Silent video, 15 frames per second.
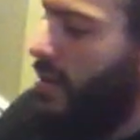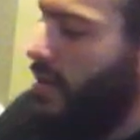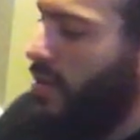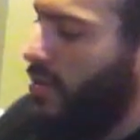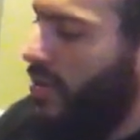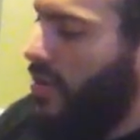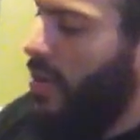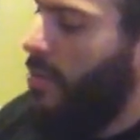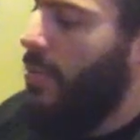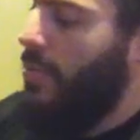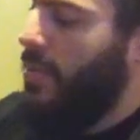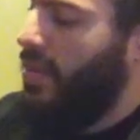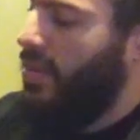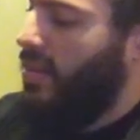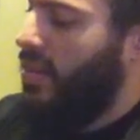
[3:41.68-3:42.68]
use the rubber
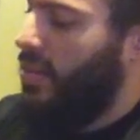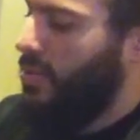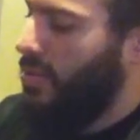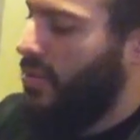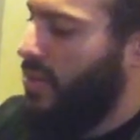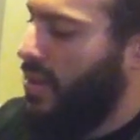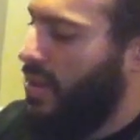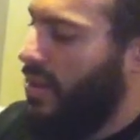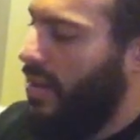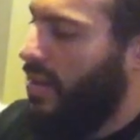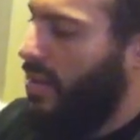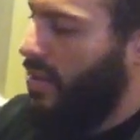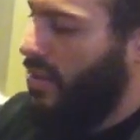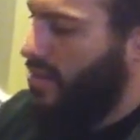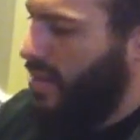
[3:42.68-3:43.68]
band around your leg
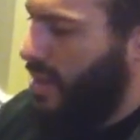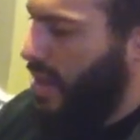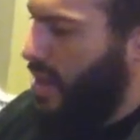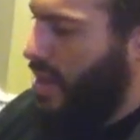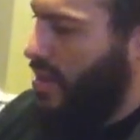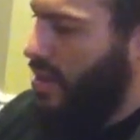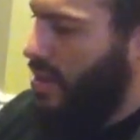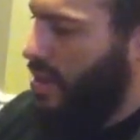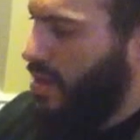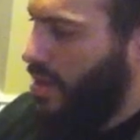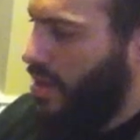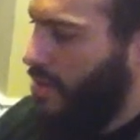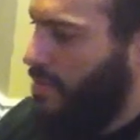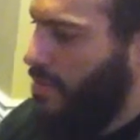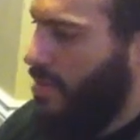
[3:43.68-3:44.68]
like this, and
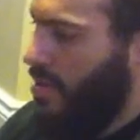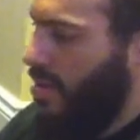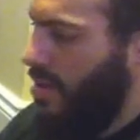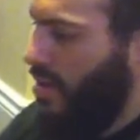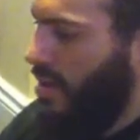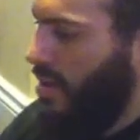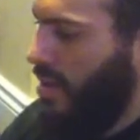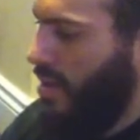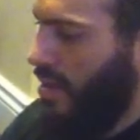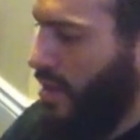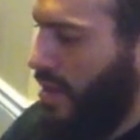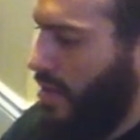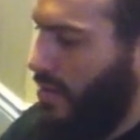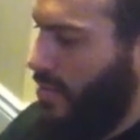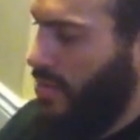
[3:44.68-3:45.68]
up and
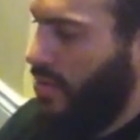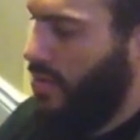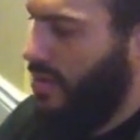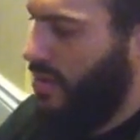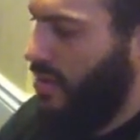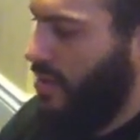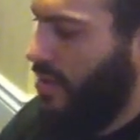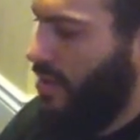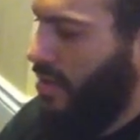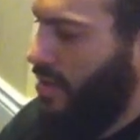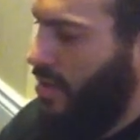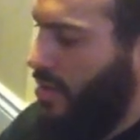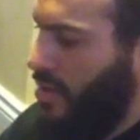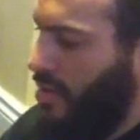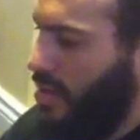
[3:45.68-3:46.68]
down,
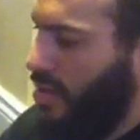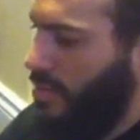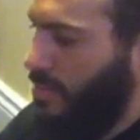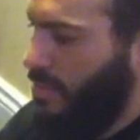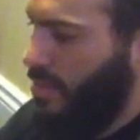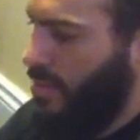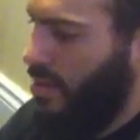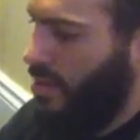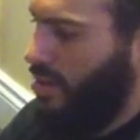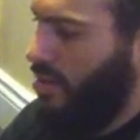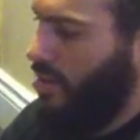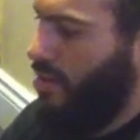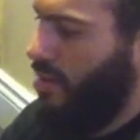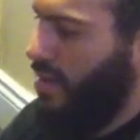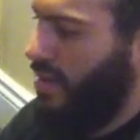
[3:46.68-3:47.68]
up
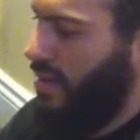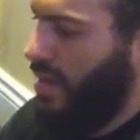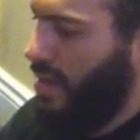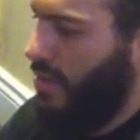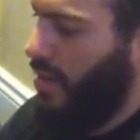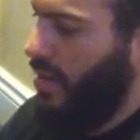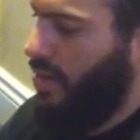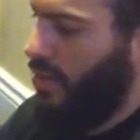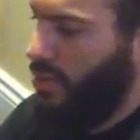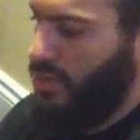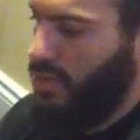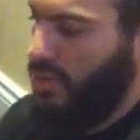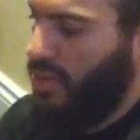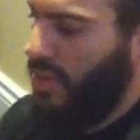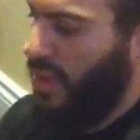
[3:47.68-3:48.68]
and down, and
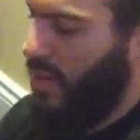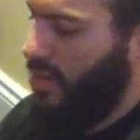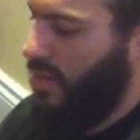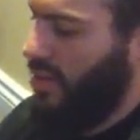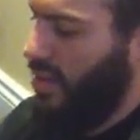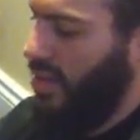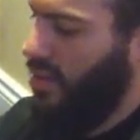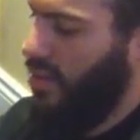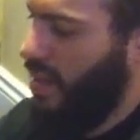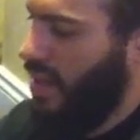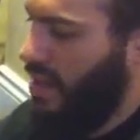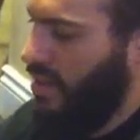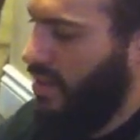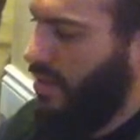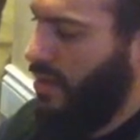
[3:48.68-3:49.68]
also to the outside
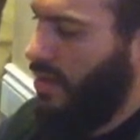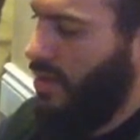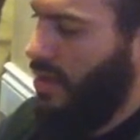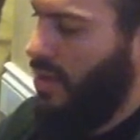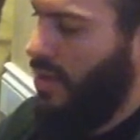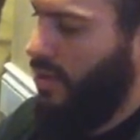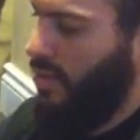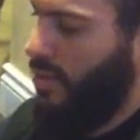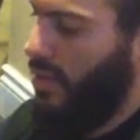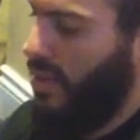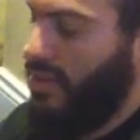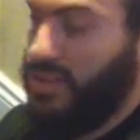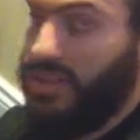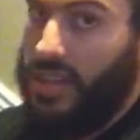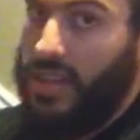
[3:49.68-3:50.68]
and with the
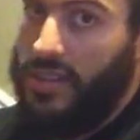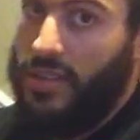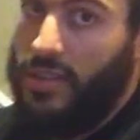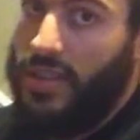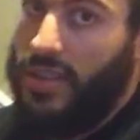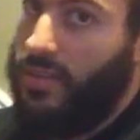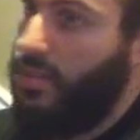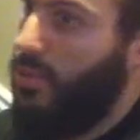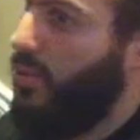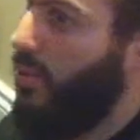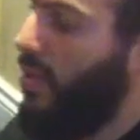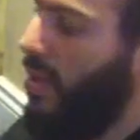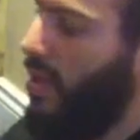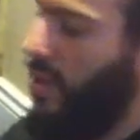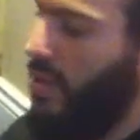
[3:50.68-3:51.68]
inside. You can do
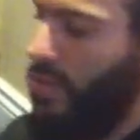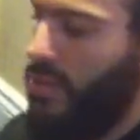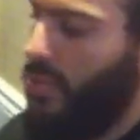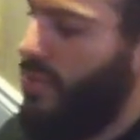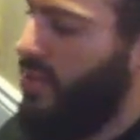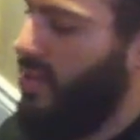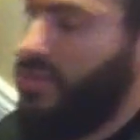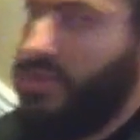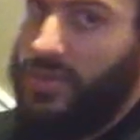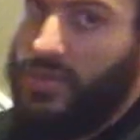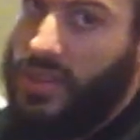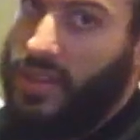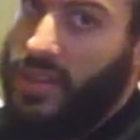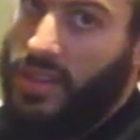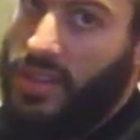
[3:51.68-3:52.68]
2 sets of
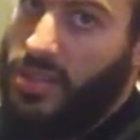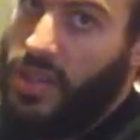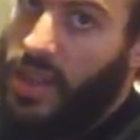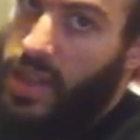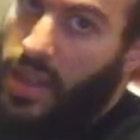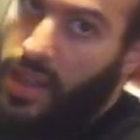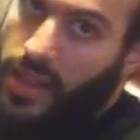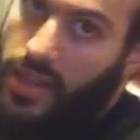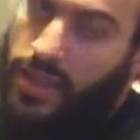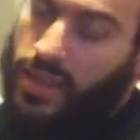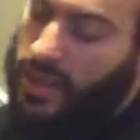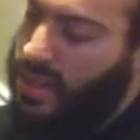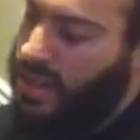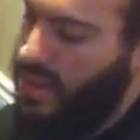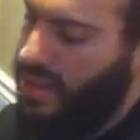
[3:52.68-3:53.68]
10 each, and
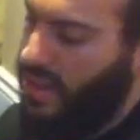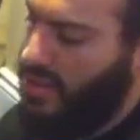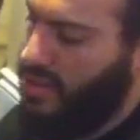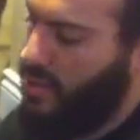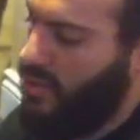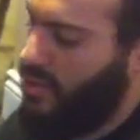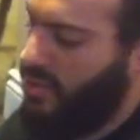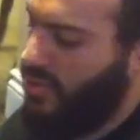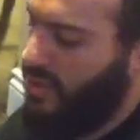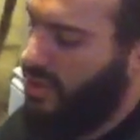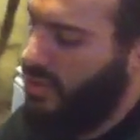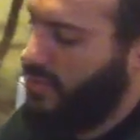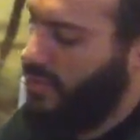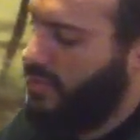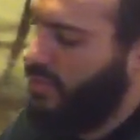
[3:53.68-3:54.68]
that's also very
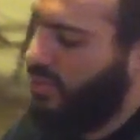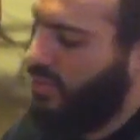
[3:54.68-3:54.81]
useful